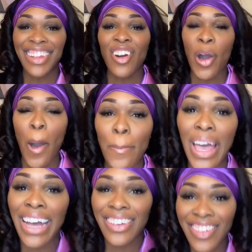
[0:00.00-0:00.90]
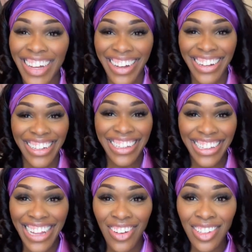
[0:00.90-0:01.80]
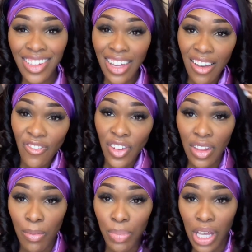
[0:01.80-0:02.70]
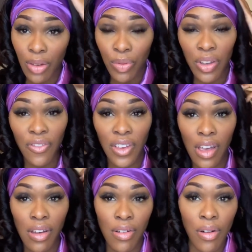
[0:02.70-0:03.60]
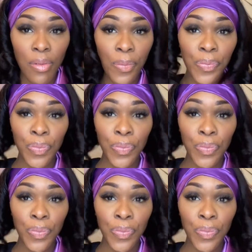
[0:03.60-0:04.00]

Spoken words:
So I'm back, you guys. Now it's time for the big reveal.